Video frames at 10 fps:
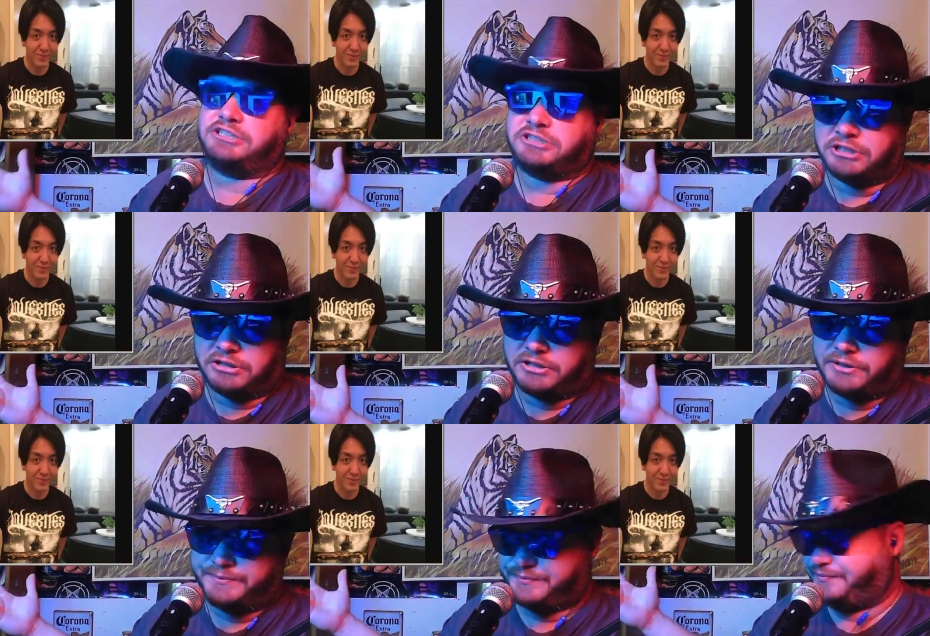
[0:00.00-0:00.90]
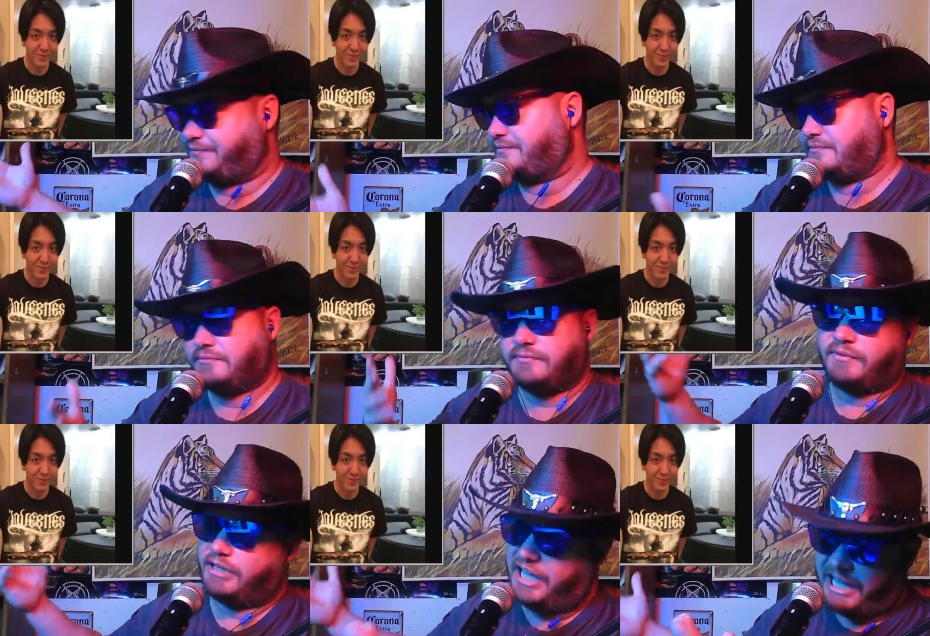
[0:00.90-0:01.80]
Speaker 1: sure
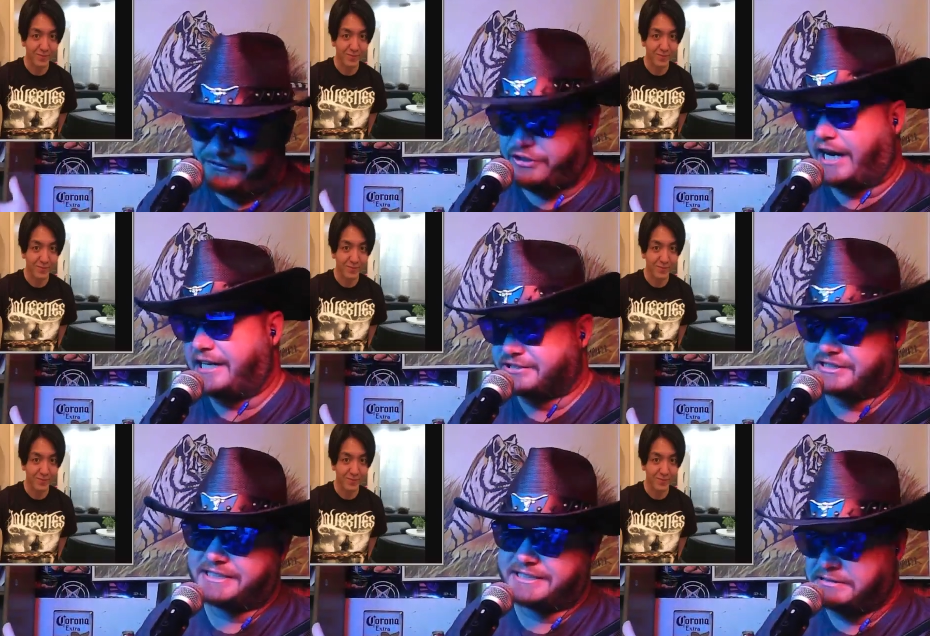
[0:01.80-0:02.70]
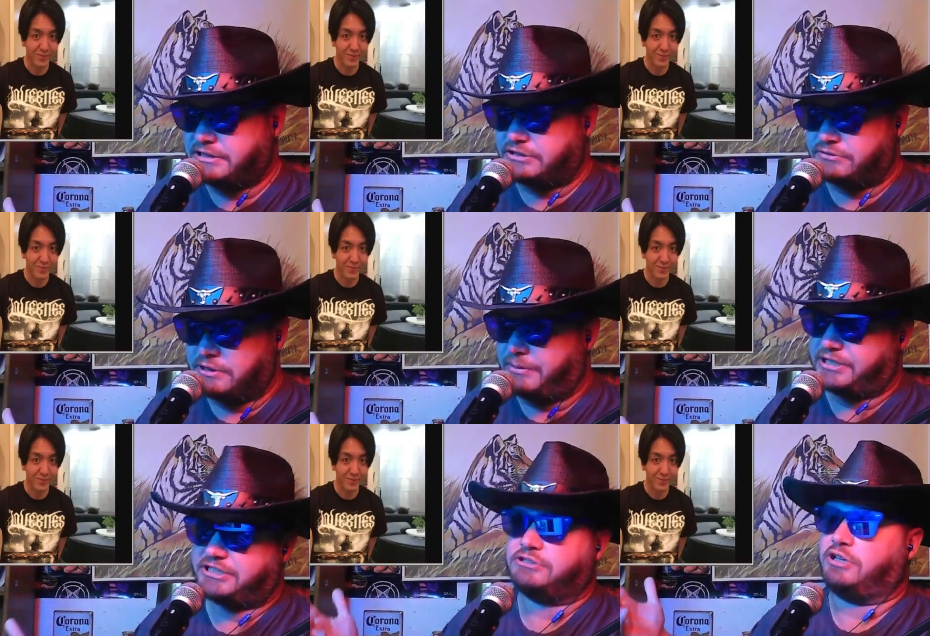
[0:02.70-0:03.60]
if you guys are going to continue? I mean, you're
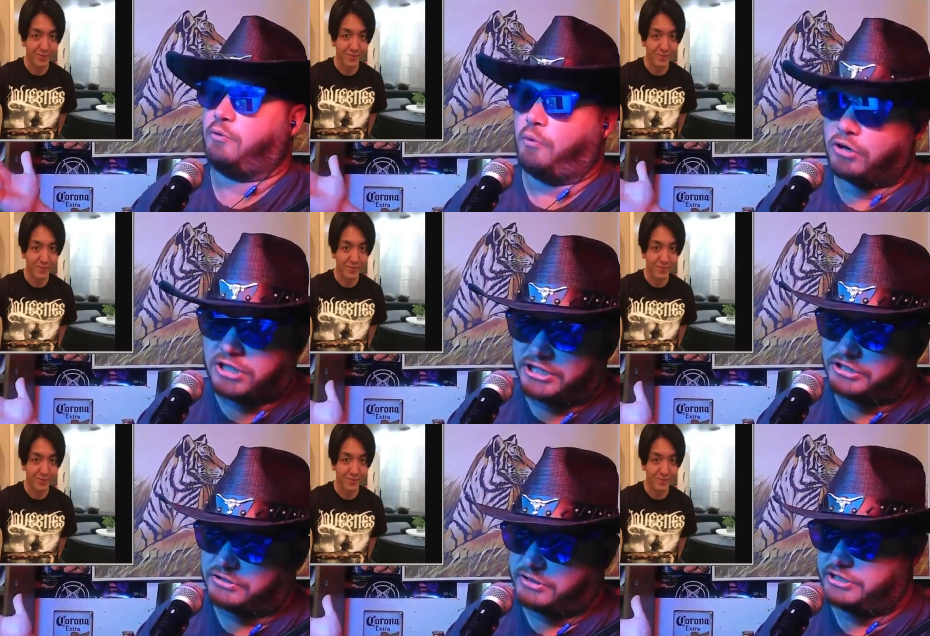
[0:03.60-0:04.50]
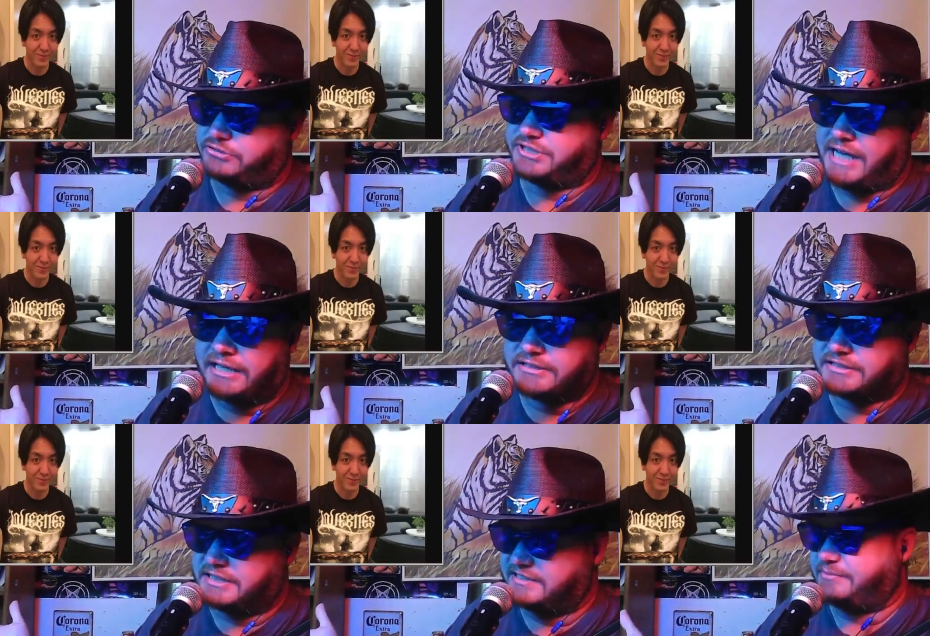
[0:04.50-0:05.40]
still going to work on your on your sound
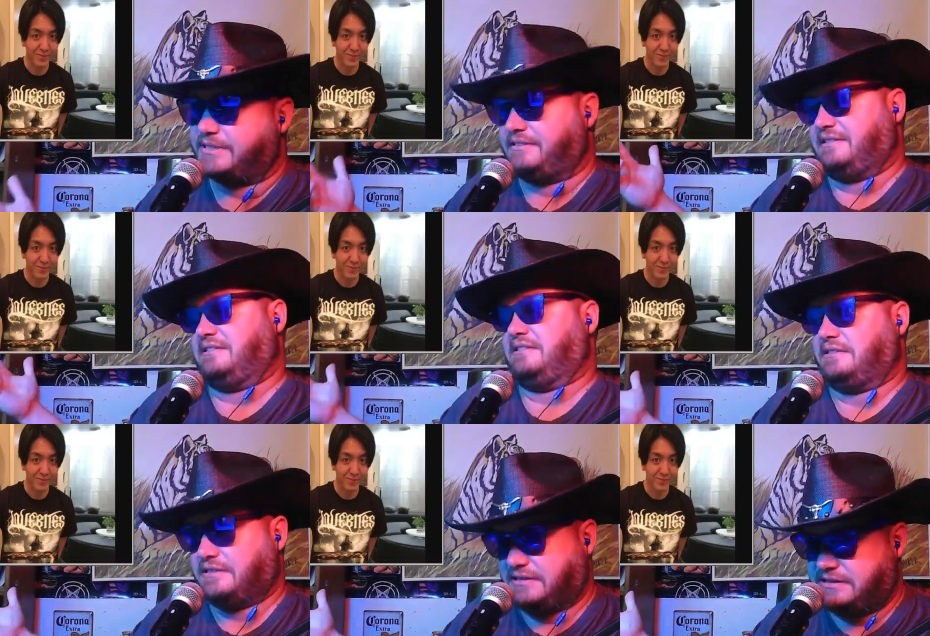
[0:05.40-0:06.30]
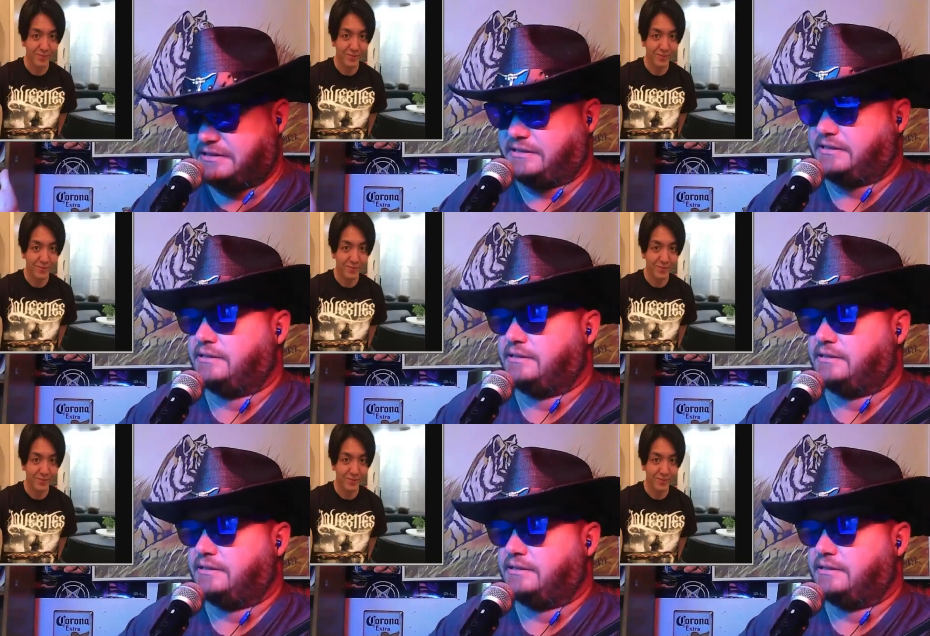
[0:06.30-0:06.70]
stuff, but yeah.